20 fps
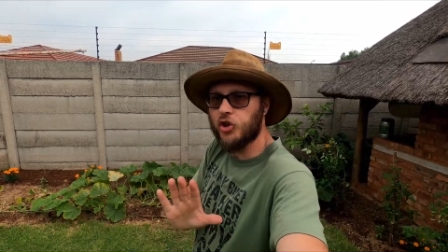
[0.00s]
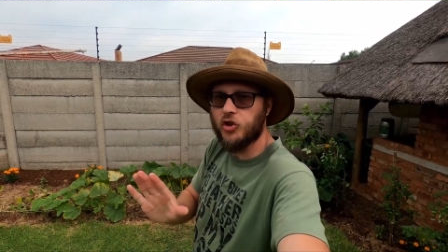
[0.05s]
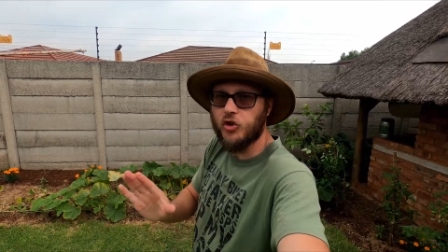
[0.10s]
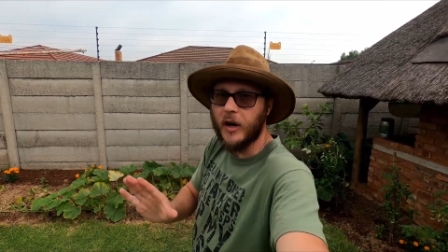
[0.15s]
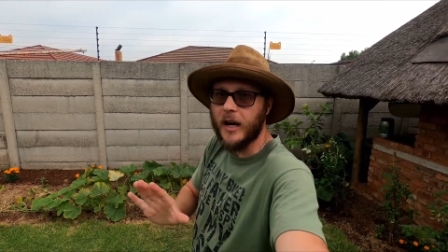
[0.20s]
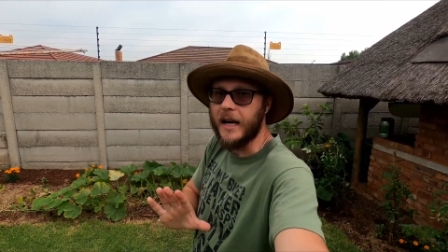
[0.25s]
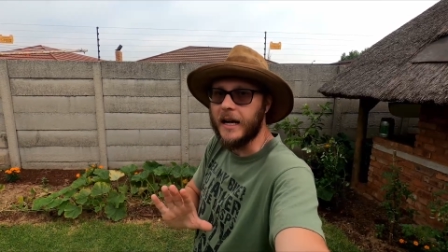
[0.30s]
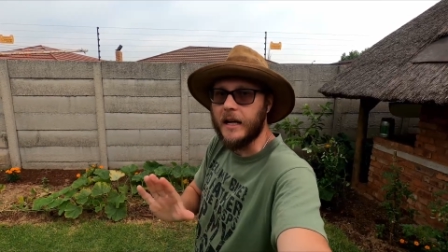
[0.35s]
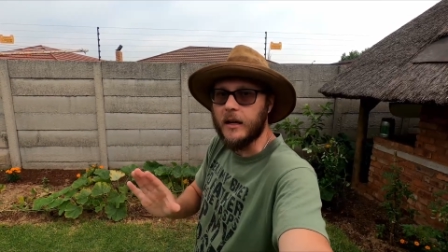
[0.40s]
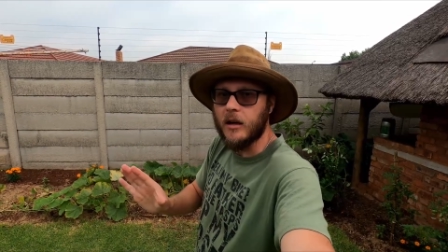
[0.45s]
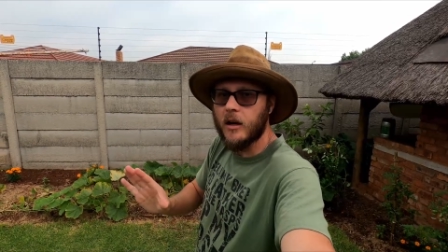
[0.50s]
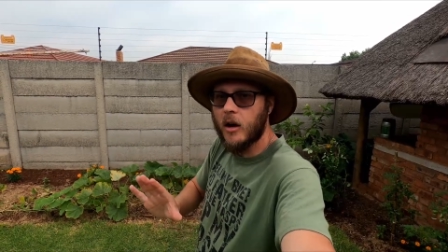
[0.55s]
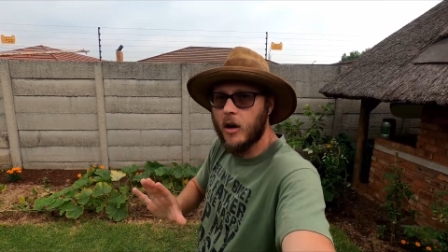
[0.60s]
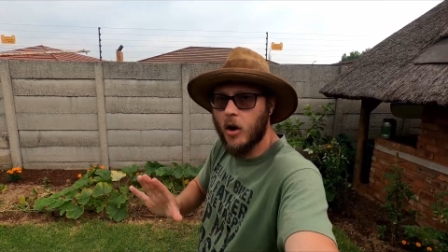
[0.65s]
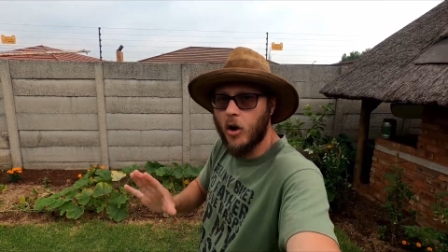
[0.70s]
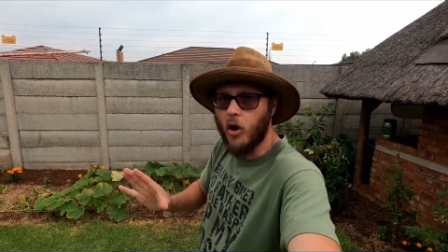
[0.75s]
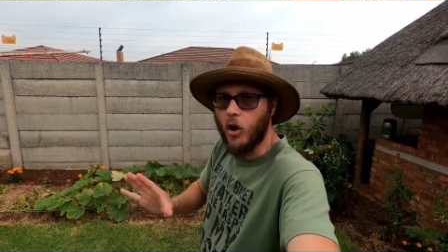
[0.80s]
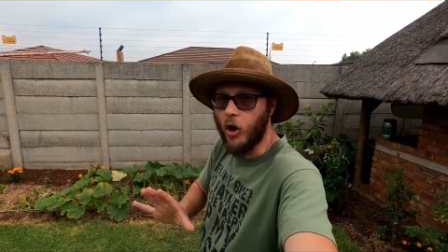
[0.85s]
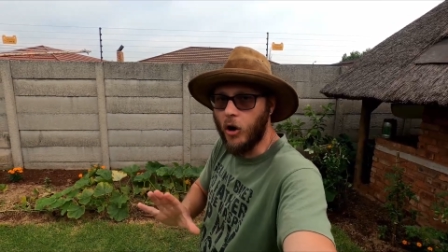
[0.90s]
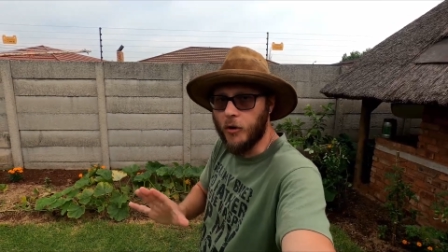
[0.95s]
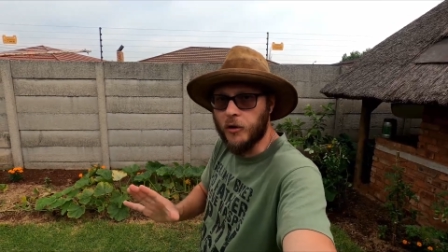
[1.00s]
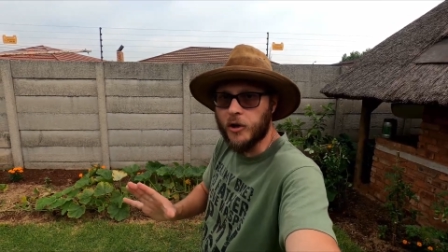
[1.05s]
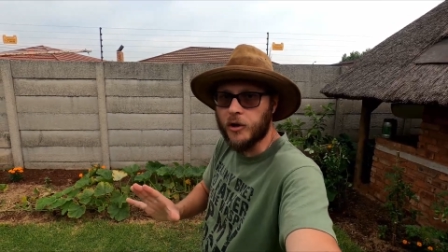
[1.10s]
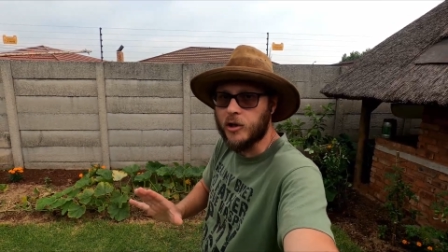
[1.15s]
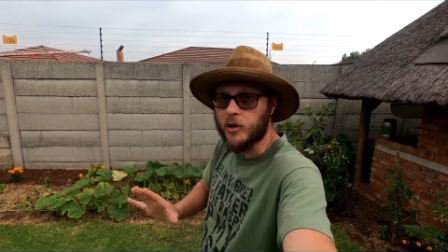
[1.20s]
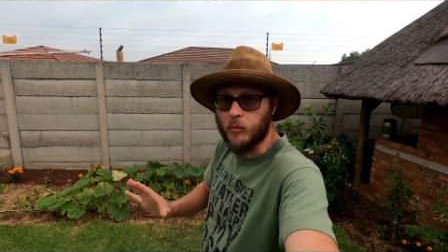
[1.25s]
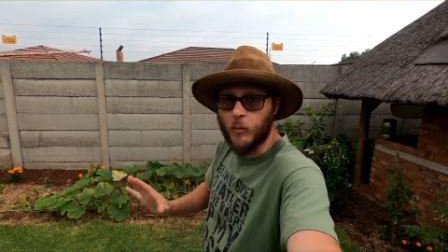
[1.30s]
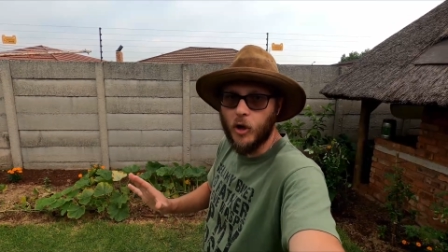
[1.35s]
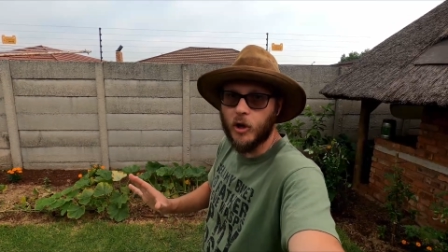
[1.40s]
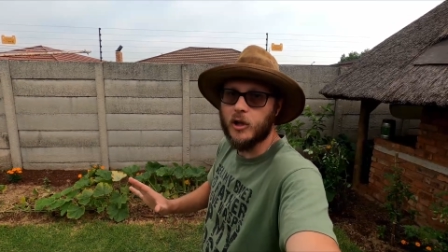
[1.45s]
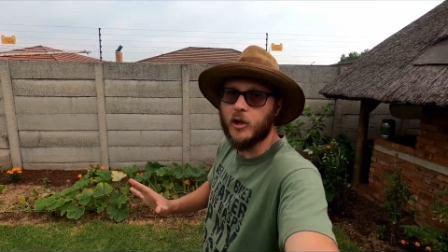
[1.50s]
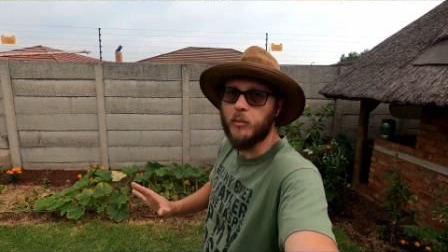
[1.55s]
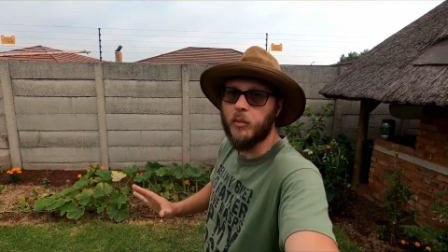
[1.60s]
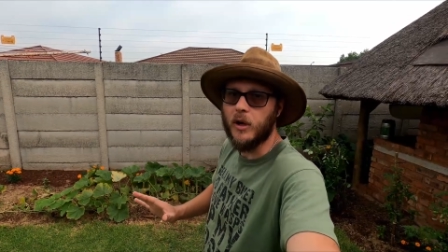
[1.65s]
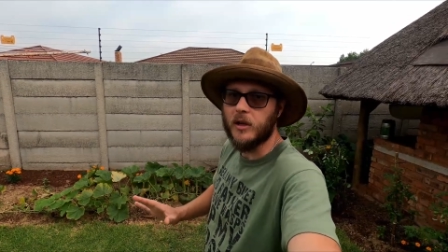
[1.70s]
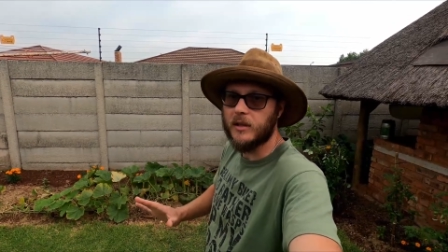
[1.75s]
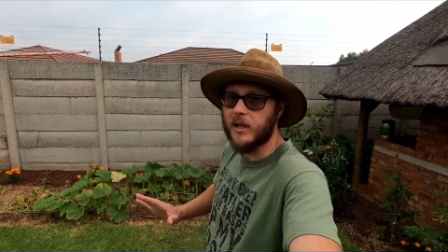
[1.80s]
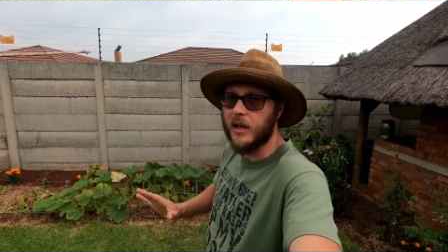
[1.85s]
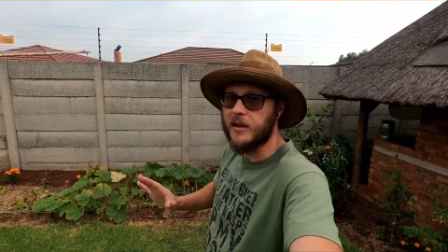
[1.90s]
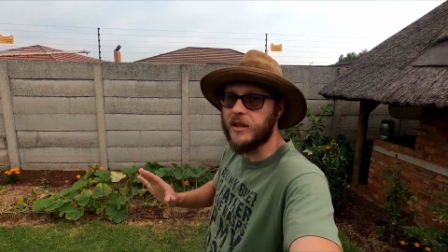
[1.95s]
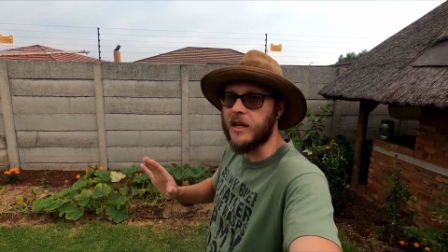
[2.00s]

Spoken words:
strain on the tomato plants.